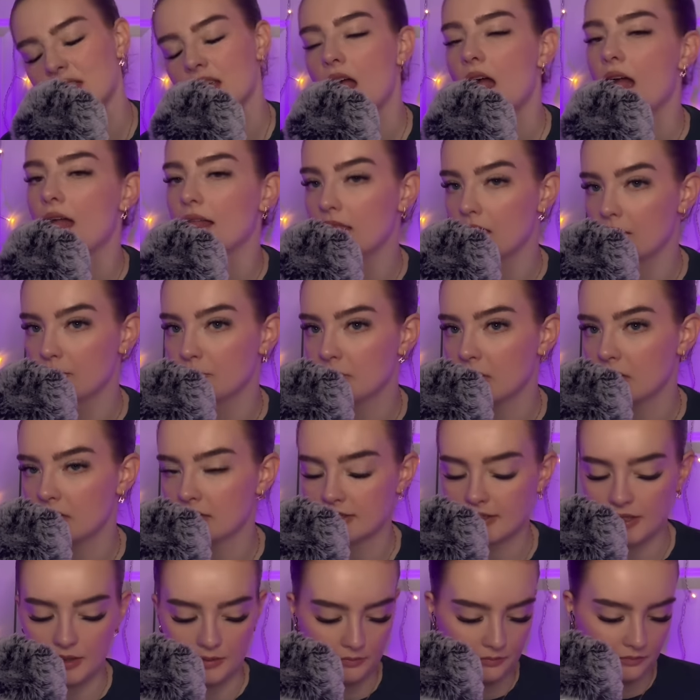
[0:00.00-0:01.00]
I love
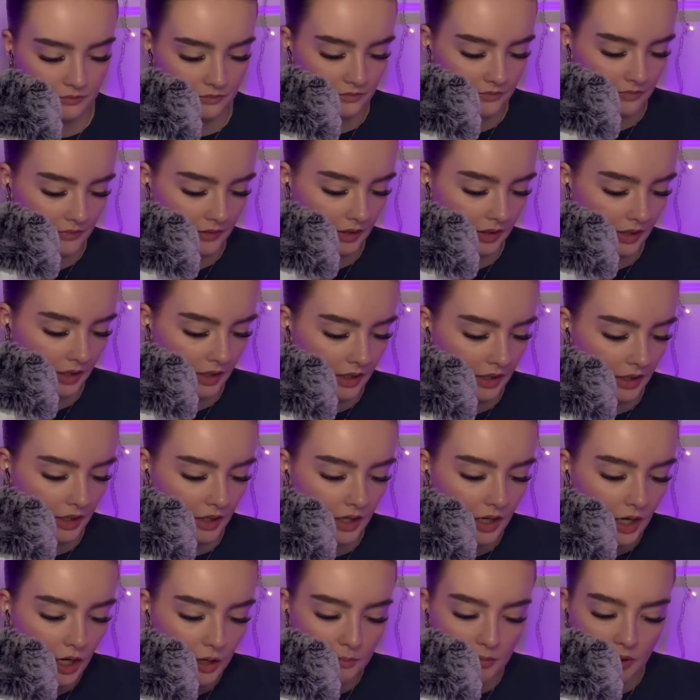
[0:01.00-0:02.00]
Beyonce.
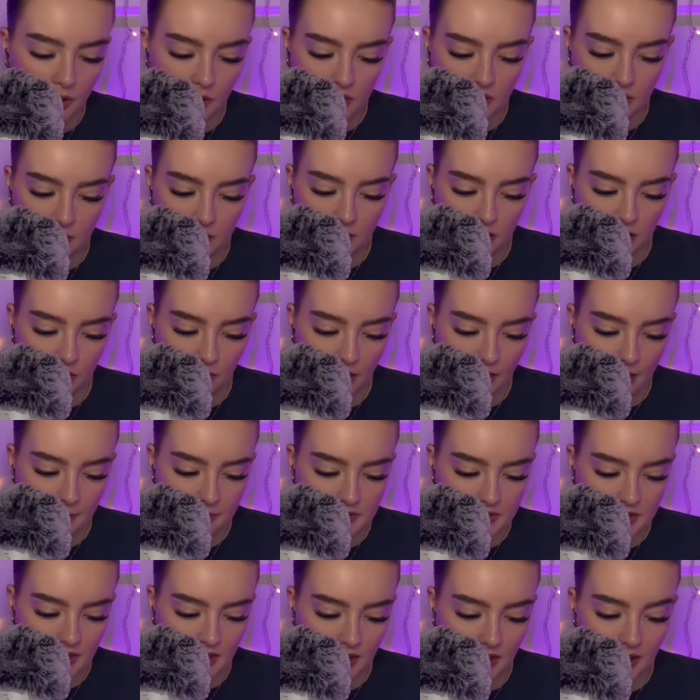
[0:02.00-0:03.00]
Bohemian
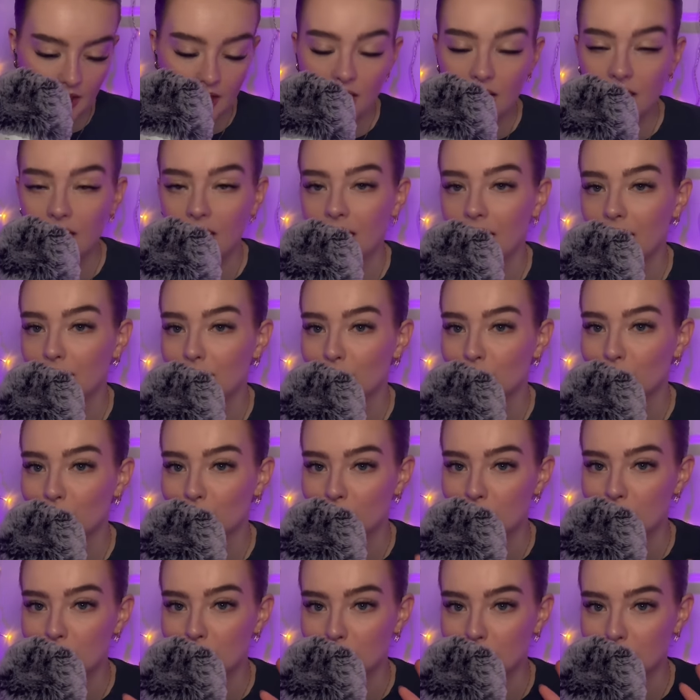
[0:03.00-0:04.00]
Rhapsody,
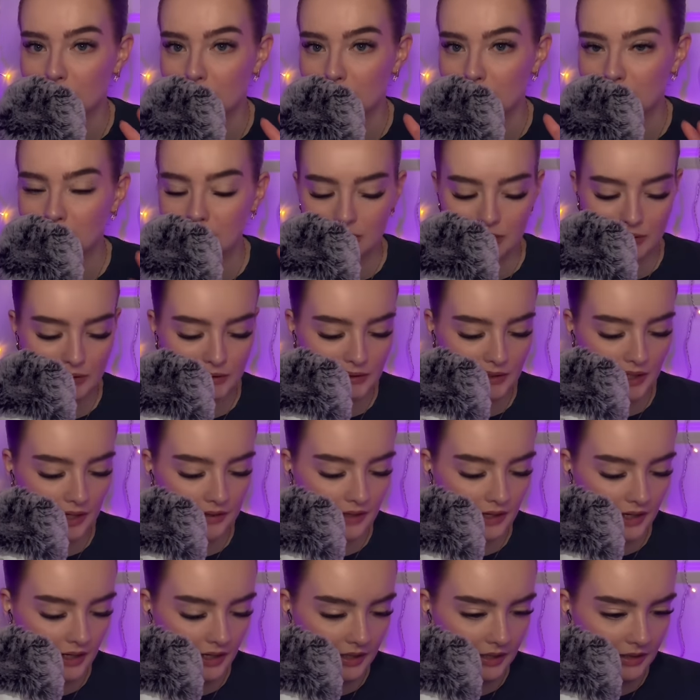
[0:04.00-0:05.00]
3 stars.
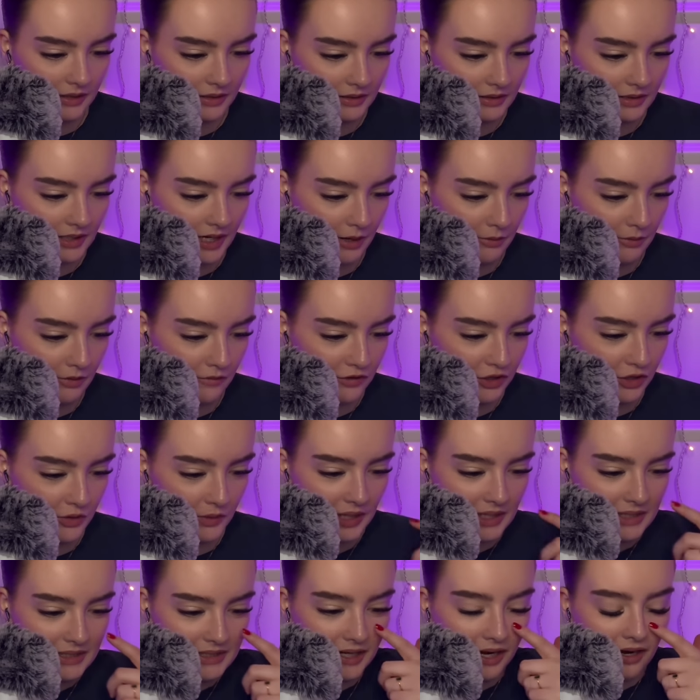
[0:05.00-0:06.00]
Did I review
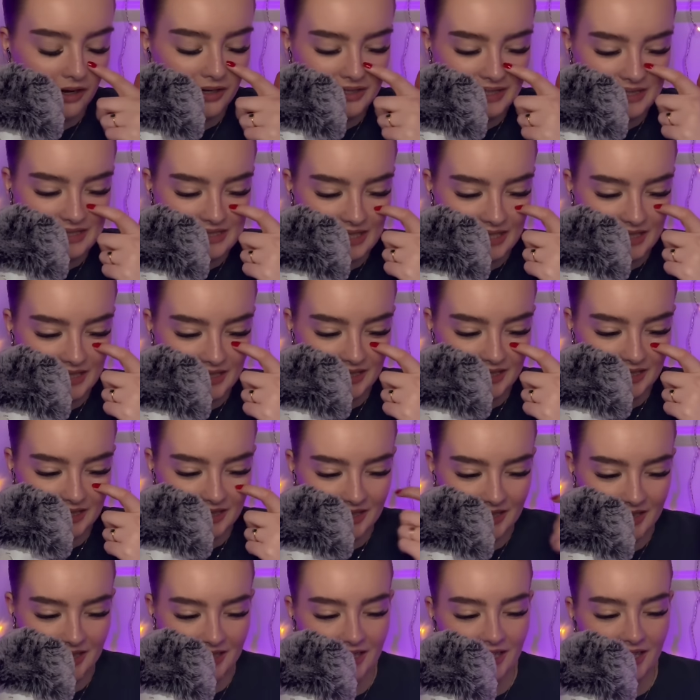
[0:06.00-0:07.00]
it? Oh, yes, I did.